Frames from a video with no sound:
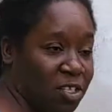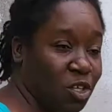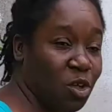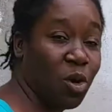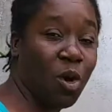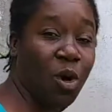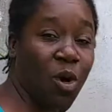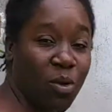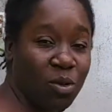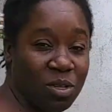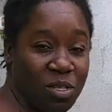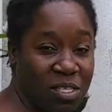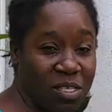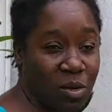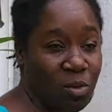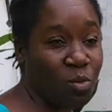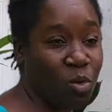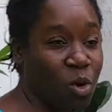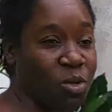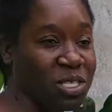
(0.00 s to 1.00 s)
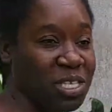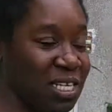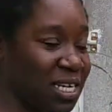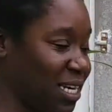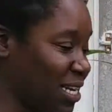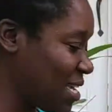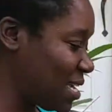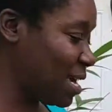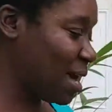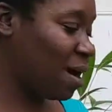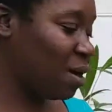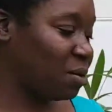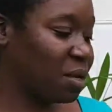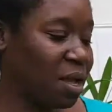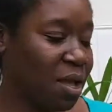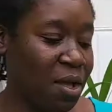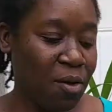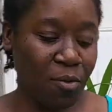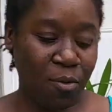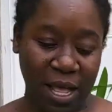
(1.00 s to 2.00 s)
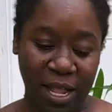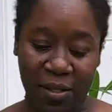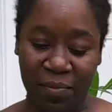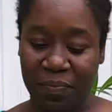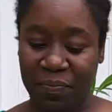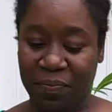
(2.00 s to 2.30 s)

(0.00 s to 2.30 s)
the holes, won't it leak out? Well,